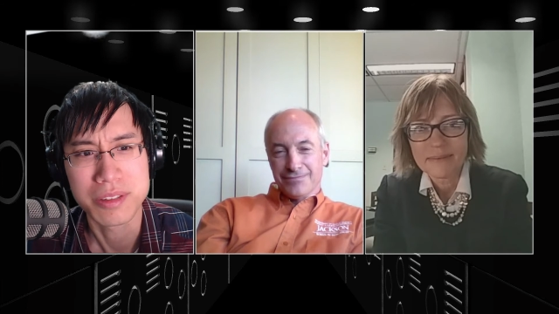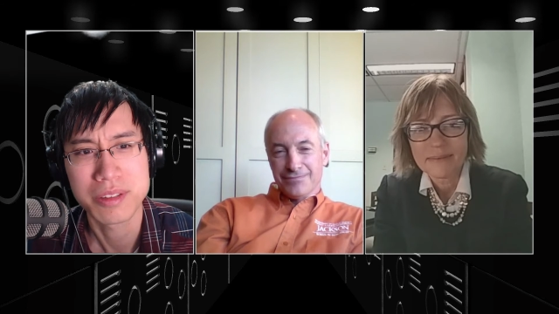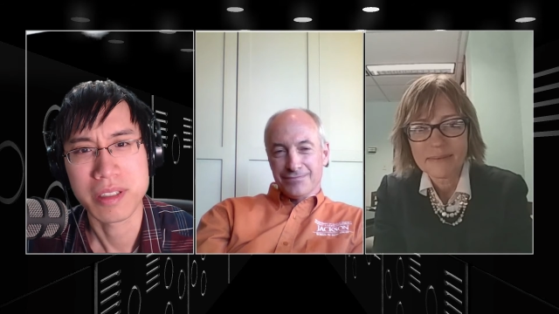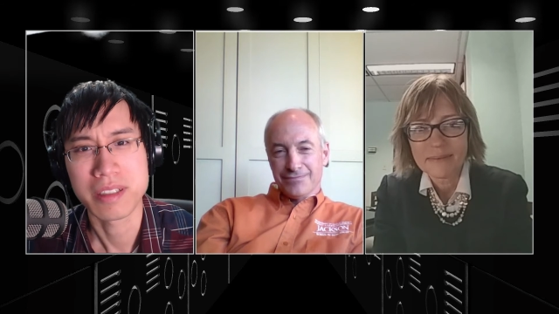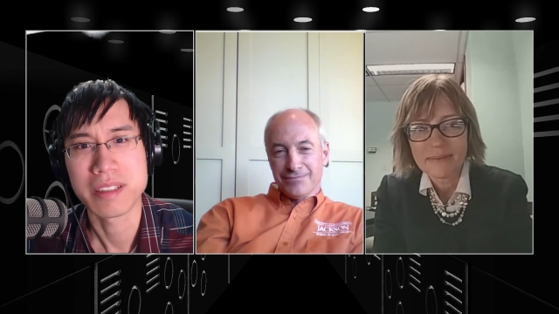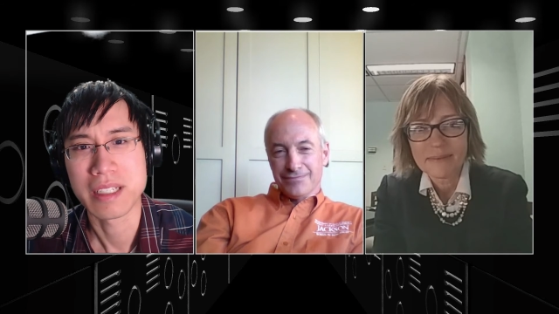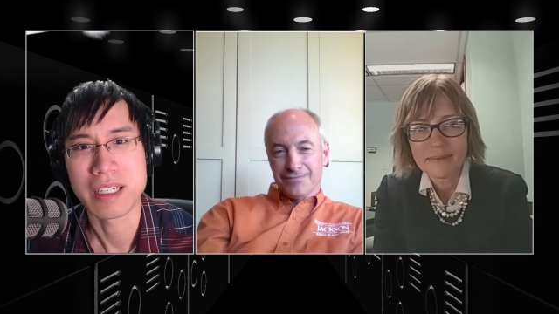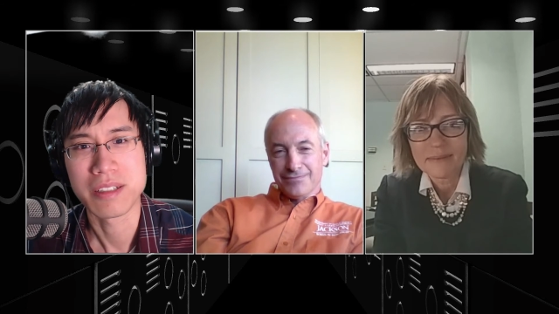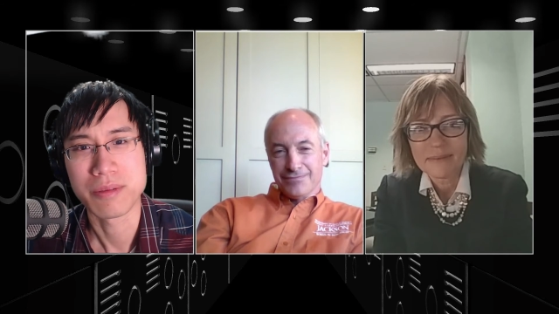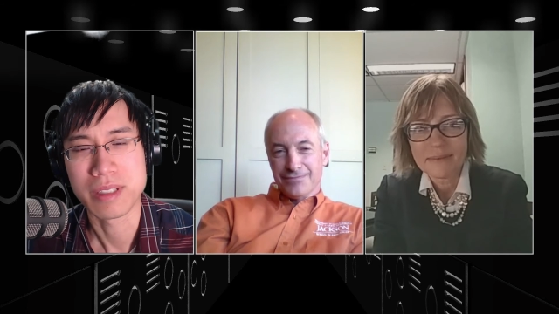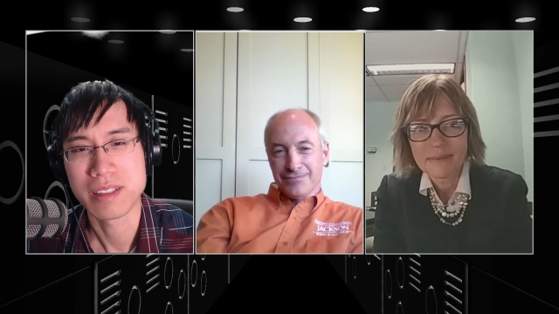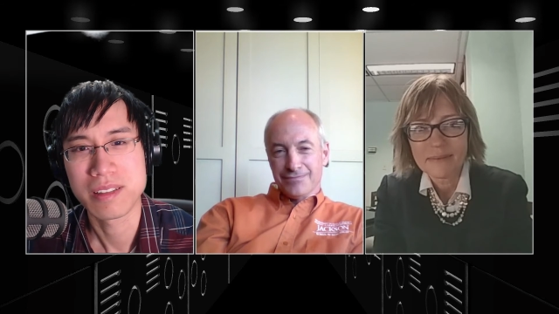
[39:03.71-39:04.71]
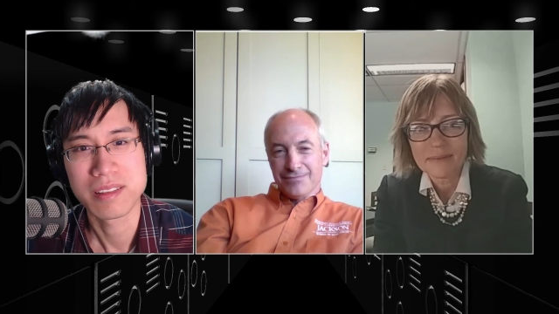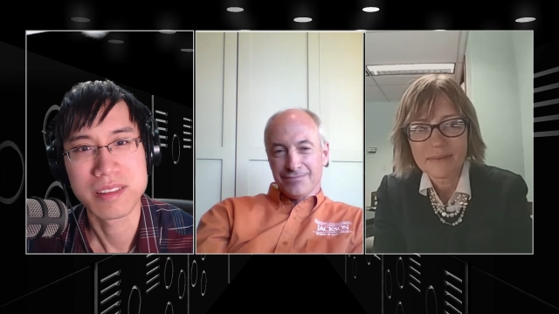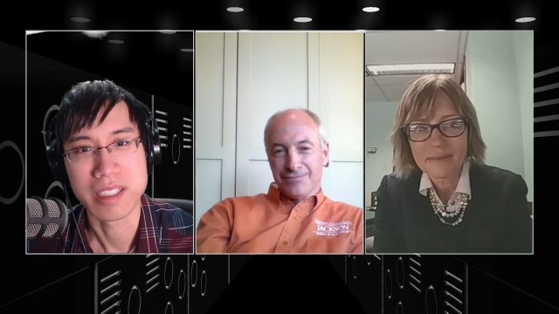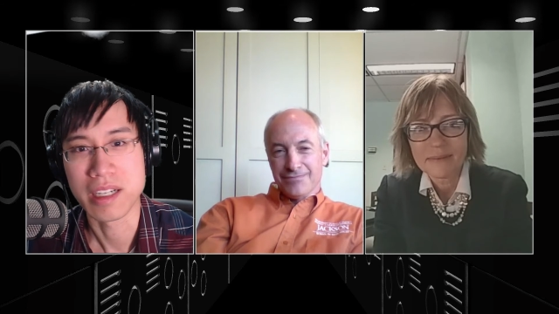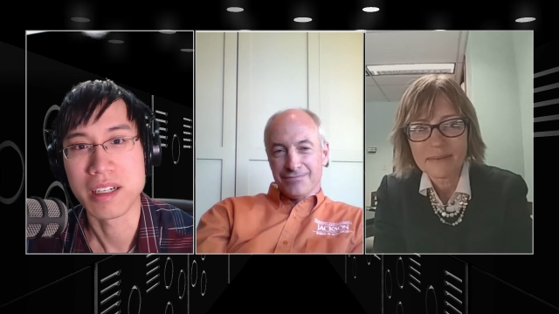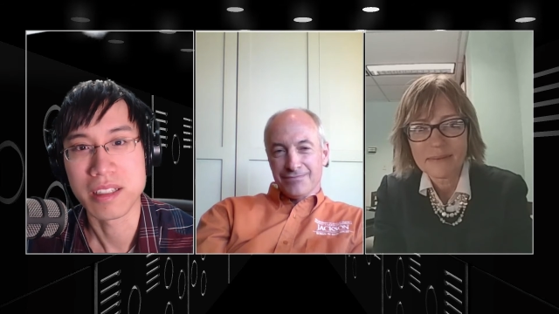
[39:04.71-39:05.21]
Speaker 1: you started out with
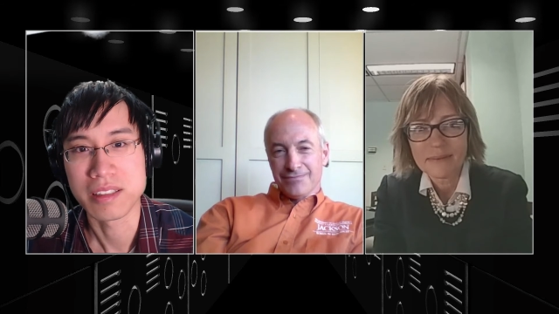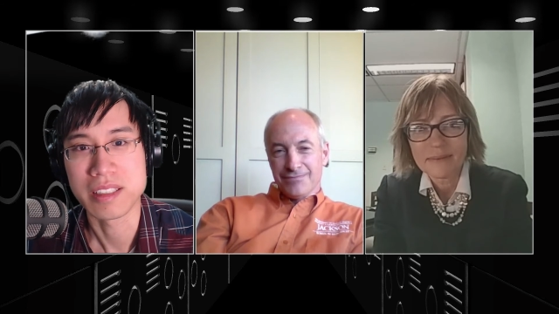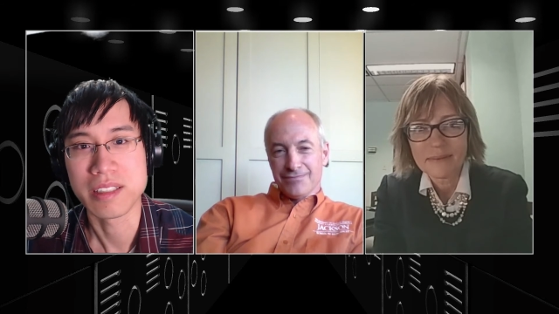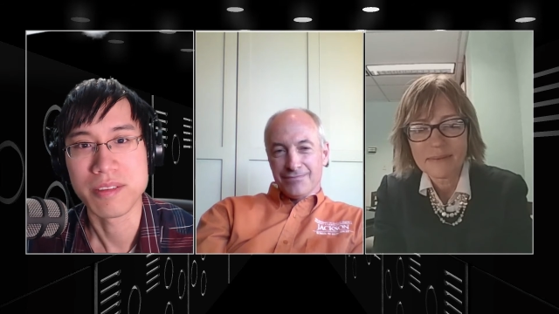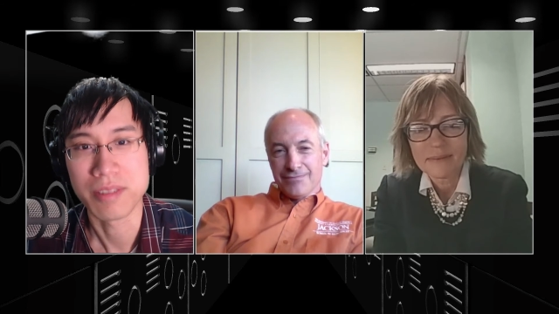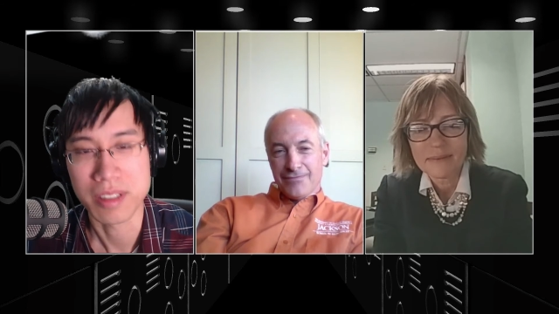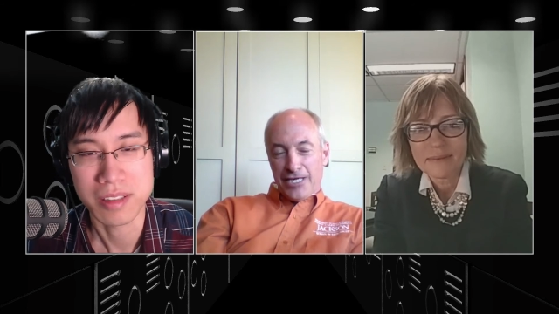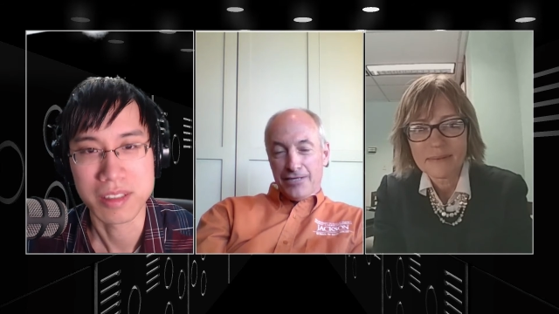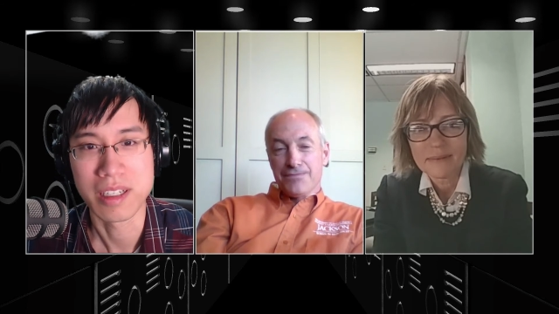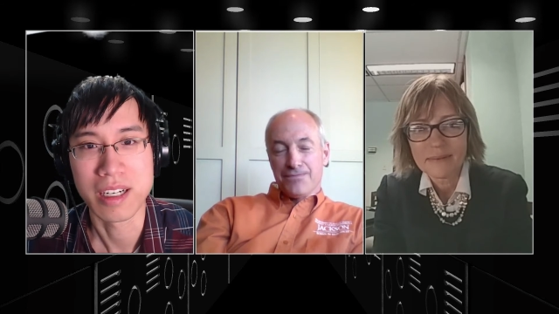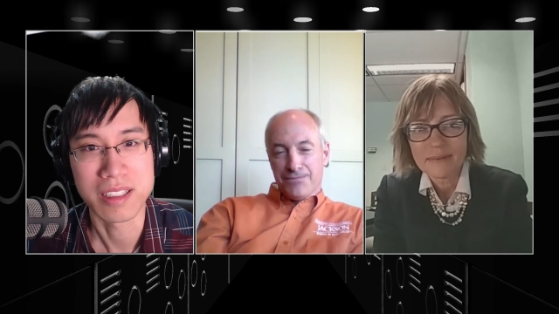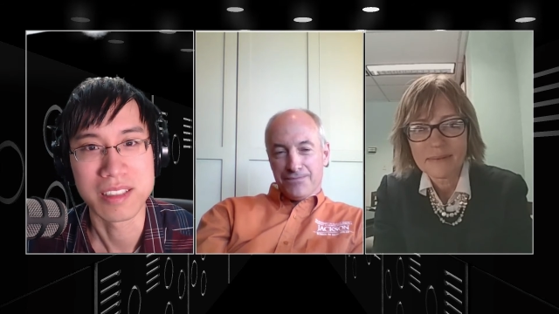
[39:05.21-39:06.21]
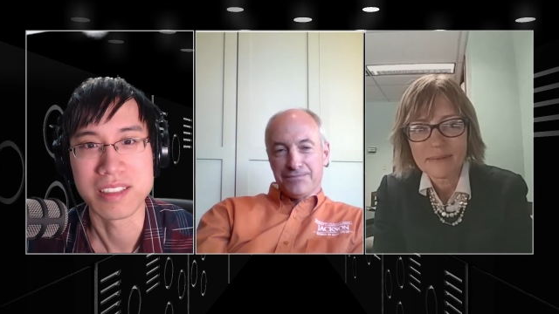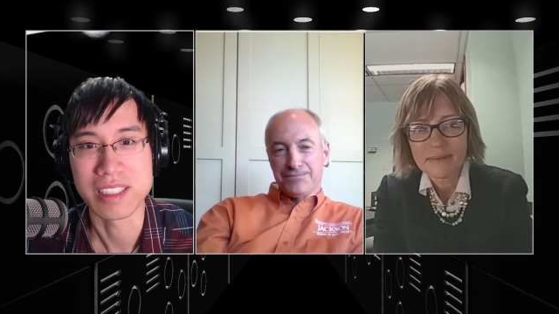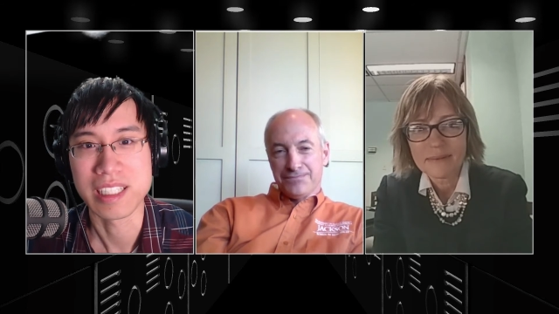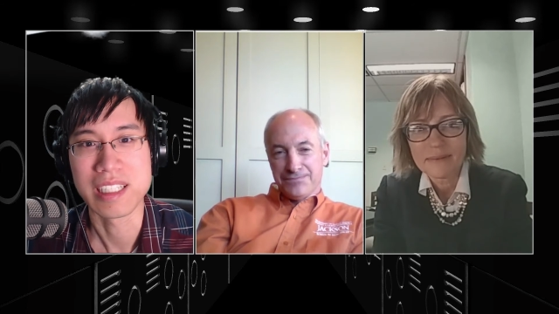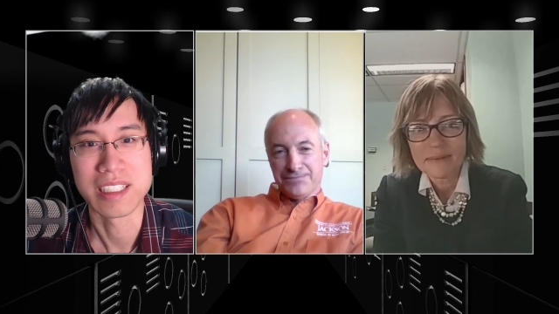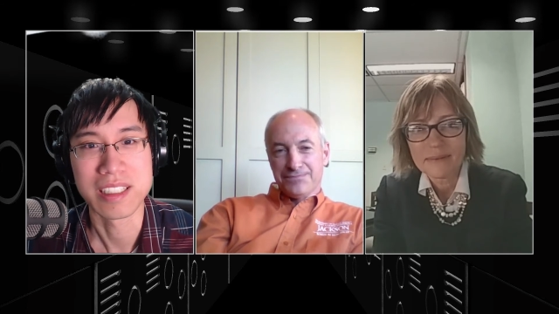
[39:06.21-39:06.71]
geology, yeah. volcanology,
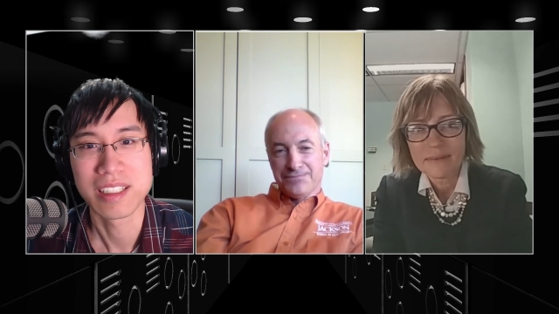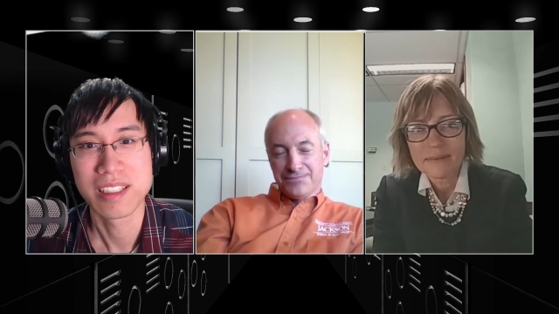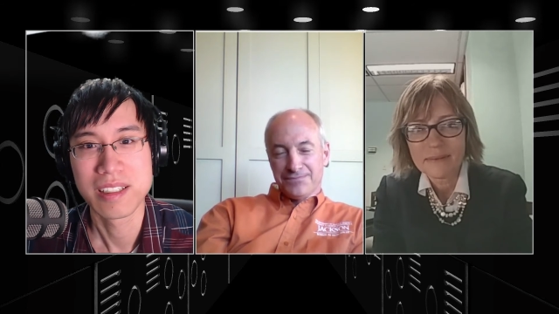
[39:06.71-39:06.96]
and